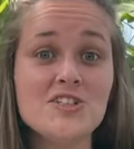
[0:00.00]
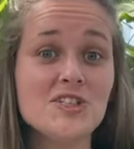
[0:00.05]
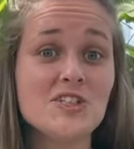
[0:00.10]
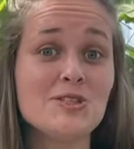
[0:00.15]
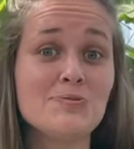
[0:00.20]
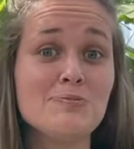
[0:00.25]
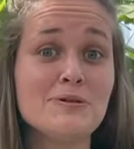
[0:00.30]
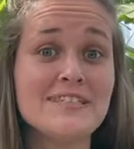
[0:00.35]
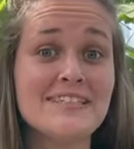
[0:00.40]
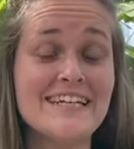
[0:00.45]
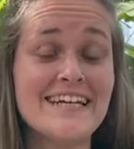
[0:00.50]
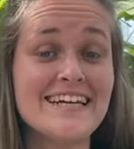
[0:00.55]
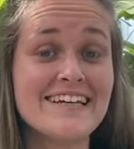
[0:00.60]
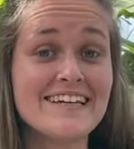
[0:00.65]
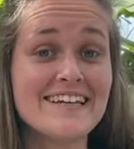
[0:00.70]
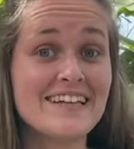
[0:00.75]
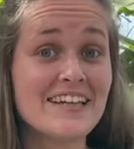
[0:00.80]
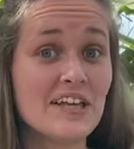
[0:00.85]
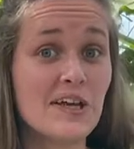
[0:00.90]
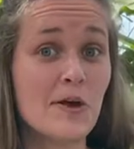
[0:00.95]
is
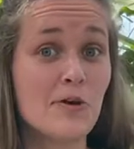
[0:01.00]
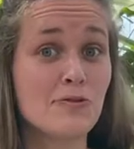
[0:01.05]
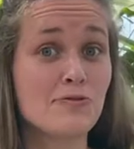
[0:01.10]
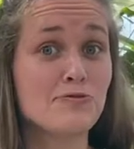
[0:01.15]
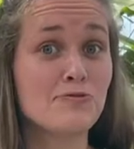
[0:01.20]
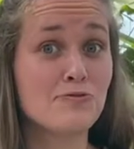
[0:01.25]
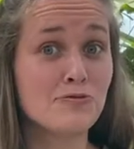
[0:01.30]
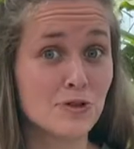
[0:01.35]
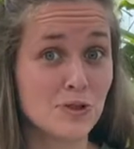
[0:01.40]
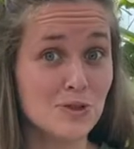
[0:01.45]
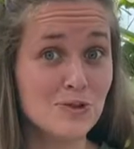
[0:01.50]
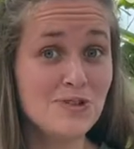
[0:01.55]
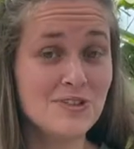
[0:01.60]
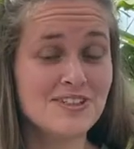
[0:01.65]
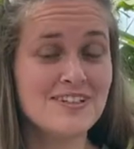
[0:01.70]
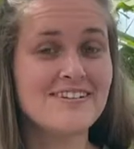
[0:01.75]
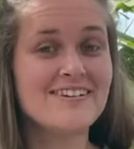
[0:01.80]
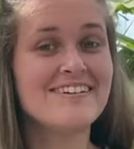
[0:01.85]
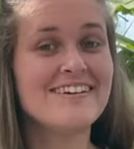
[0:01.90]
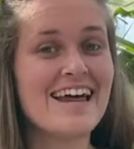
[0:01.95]
botanically a fruit,
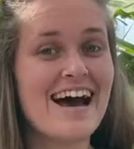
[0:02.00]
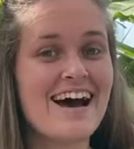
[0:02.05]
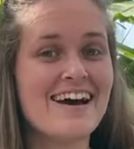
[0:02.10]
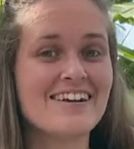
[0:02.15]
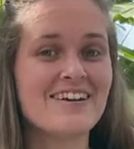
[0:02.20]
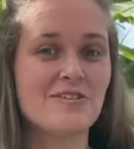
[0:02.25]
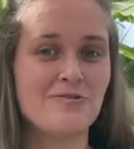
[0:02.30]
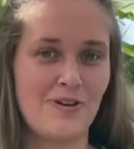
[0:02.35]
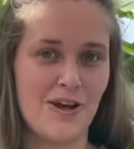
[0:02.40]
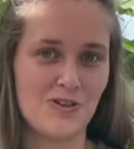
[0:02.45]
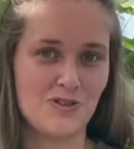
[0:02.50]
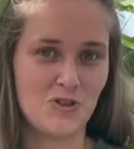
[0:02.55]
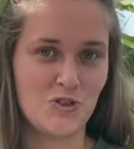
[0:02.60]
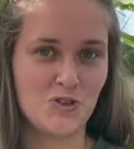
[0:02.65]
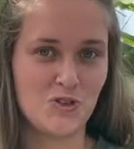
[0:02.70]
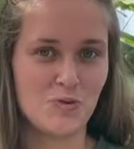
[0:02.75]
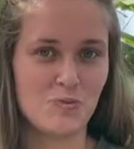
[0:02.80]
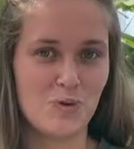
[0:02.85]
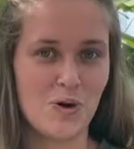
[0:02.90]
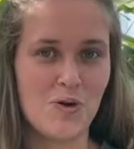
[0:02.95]
not a
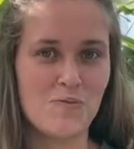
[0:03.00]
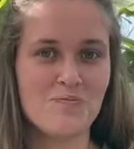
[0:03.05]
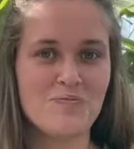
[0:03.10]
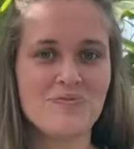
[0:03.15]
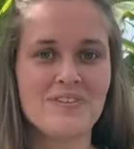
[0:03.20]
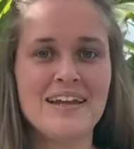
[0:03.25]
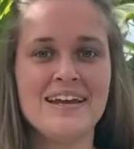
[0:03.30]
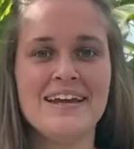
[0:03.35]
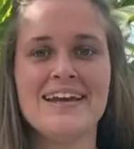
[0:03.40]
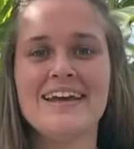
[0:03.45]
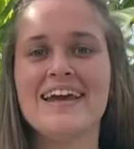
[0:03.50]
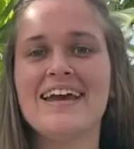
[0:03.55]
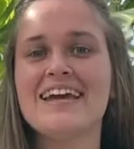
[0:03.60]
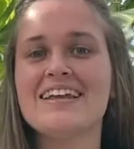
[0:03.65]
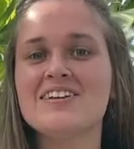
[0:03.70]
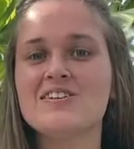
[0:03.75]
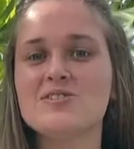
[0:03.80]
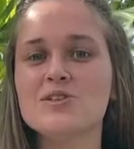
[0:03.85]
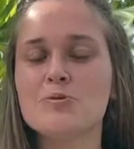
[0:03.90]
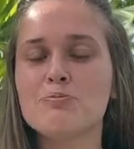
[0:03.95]
vegetable. It
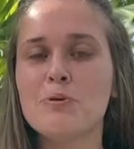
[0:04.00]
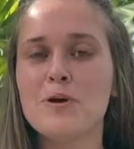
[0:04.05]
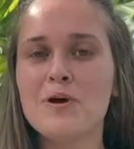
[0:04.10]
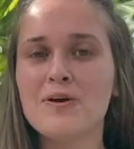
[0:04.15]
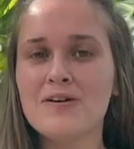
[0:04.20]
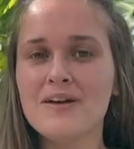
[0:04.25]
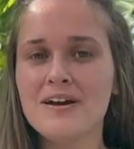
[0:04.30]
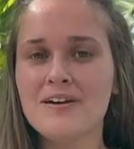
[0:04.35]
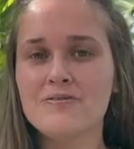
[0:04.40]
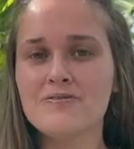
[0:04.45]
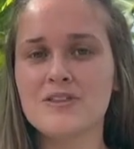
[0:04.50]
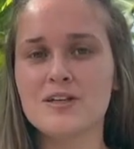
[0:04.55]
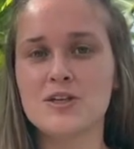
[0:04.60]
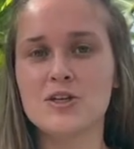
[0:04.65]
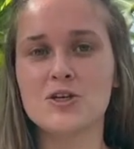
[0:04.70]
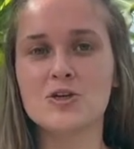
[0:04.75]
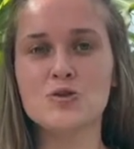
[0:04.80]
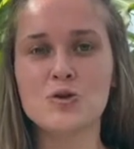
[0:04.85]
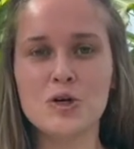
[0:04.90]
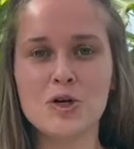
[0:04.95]
is a part of the
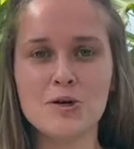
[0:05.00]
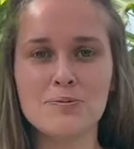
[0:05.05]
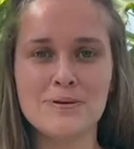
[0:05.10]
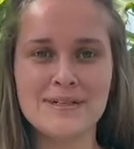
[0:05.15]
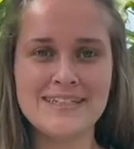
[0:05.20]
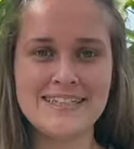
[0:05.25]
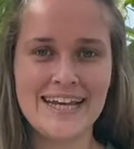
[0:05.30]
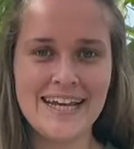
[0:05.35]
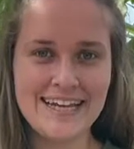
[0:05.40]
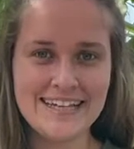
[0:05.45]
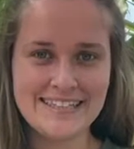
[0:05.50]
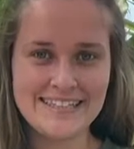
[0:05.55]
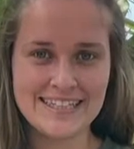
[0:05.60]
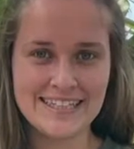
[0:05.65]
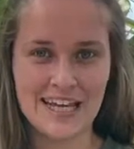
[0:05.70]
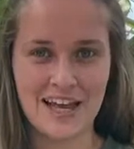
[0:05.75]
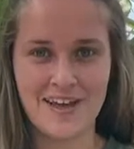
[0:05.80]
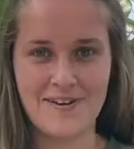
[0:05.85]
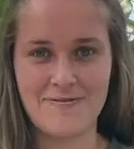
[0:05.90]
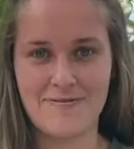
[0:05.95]

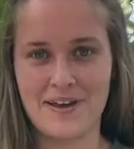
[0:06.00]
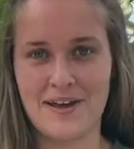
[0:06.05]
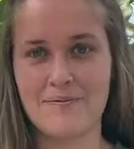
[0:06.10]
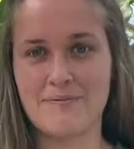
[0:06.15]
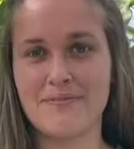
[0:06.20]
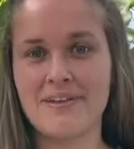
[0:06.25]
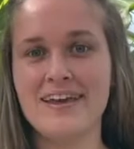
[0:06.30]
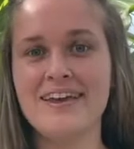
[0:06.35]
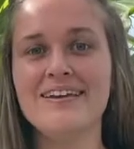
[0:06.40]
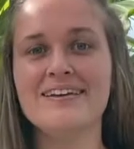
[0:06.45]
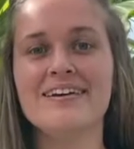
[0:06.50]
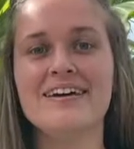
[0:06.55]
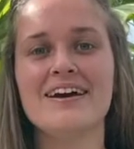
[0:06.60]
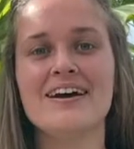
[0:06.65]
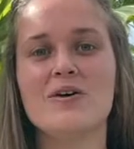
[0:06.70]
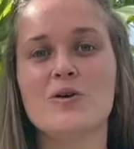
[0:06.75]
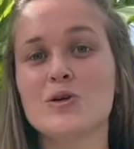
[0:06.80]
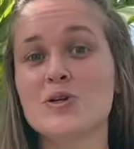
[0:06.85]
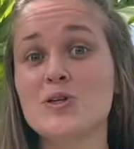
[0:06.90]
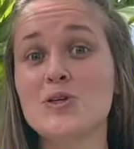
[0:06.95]
Cucurbitaceae family,
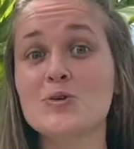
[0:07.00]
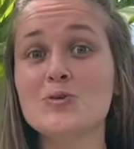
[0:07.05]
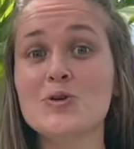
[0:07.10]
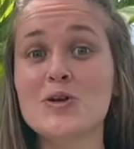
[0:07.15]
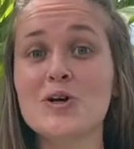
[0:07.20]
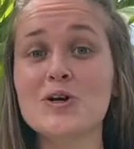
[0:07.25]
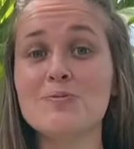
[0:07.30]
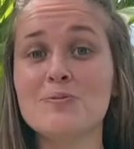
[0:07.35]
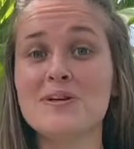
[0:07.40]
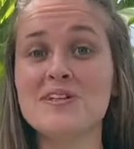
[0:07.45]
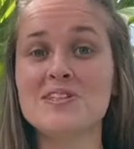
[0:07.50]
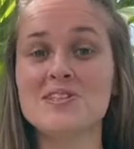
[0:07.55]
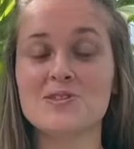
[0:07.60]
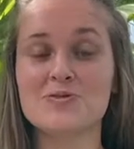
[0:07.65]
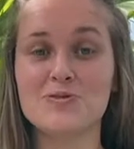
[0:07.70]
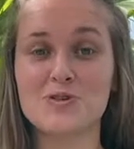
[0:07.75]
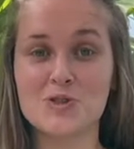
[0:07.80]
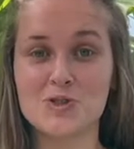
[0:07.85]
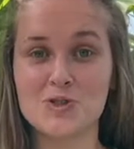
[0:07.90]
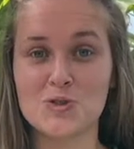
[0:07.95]
or cucurbits
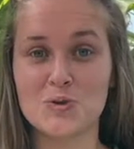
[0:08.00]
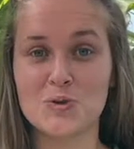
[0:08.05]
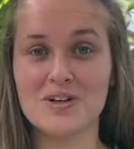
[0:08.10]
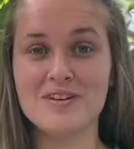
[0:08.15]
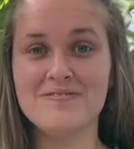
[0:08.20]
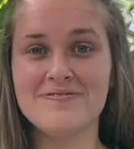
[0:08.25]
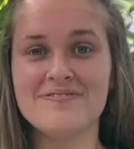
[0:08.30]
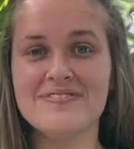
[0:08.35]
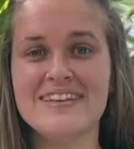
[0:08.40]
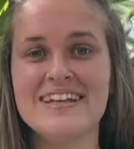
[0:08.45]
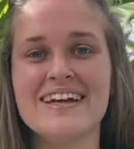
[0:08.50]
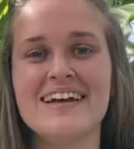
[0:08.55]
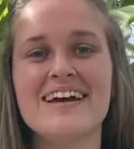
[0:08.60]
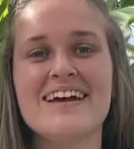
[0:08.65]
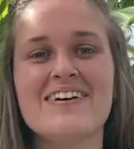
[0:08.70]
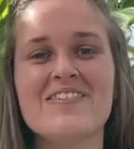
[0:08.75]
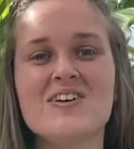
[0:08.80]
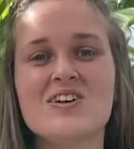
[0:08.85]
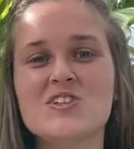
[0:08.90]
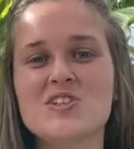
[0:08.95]
for short,
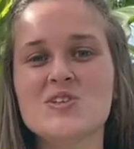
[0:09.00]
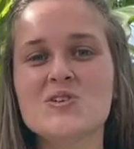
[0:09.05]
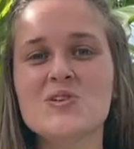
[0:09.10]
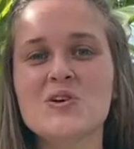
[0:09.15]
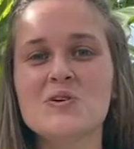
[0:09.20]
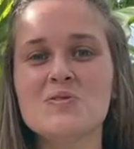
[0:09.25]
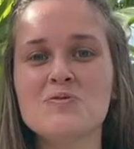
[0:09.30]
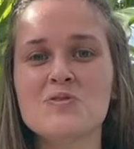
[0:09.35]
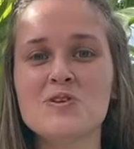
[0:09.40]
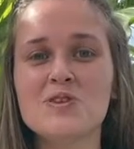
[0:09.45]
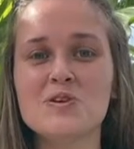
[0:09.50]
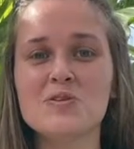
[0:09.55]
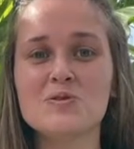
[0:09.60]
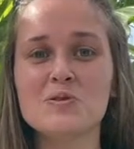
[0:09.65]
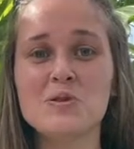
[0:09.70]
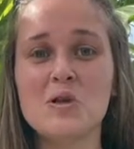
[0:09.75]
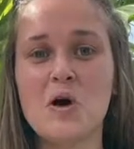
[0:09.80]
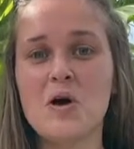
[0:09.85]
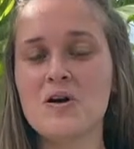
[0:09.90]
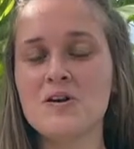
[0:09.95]
which are known for their
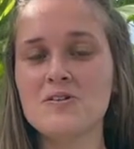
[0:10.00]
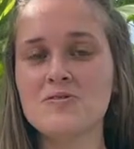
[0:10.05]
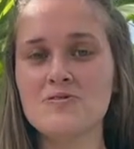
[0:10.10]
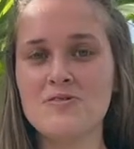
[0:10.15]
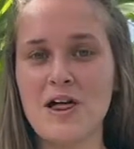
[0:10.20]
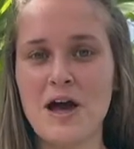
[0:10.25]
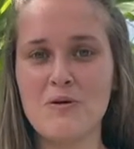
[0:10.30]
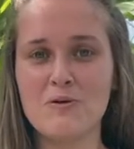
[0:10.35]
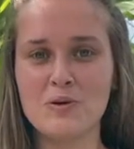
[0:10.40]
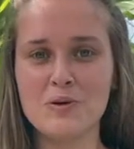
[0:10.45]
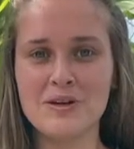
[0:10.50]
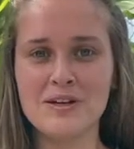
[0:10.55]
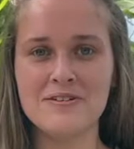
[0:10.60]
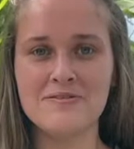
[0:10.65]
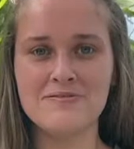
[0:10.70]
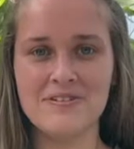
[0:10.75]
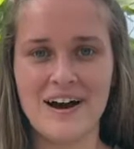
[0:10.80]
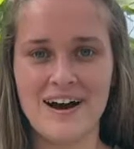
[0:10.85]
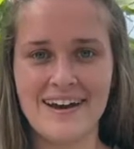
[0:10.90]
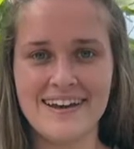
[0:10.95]
long flowering
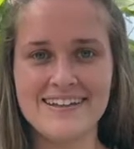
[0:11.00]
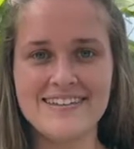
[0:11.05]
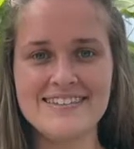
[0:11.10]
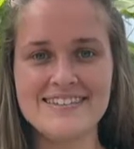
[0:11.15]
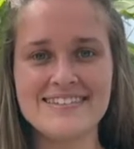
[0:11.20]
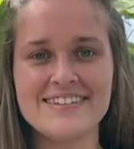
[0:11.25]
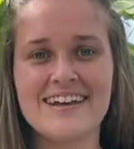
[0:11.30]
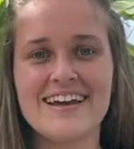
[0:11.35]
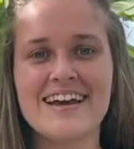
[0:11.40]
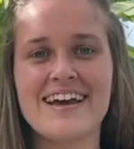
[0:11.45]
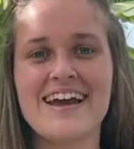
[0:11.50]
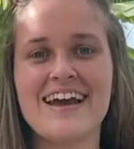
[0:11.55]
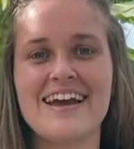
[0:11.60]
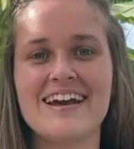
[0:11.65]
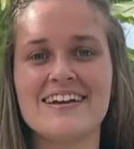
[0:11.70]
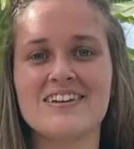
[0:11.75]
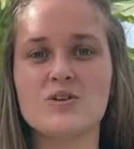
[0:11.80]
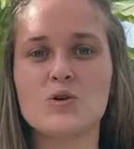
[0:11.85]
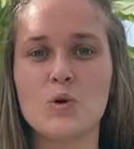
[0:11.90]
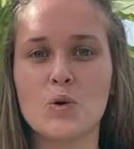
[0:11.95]
vines
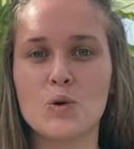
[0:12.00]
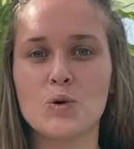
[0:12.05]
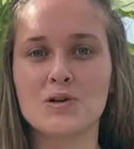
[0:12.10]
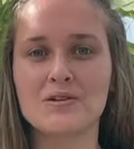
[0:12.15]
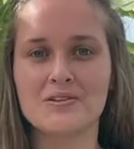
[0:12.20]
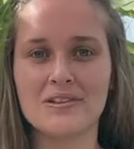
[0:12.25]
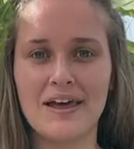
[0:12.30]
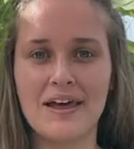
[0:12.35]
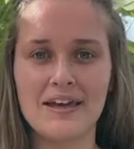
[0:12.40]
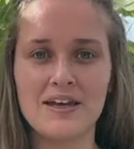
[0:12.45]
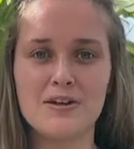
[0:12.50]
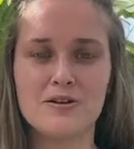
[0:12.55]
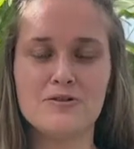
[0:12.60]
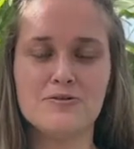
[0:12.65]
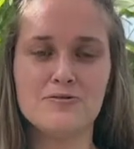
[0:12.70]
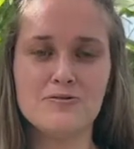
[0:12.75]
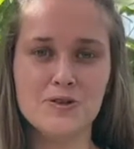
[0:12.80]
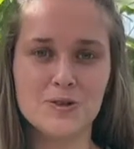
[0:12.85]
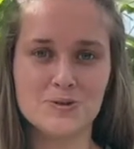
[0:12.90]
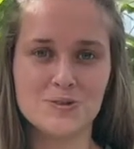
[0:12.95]
and gourd-like
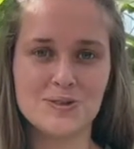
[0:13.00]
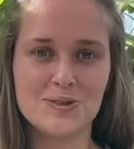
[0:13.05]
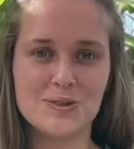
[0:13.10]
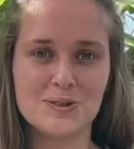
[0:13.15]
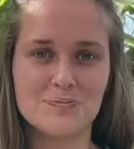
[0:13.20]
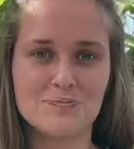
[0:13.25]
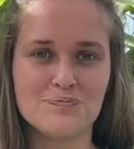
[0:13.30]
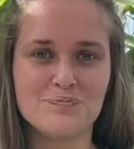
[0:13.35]
fruits.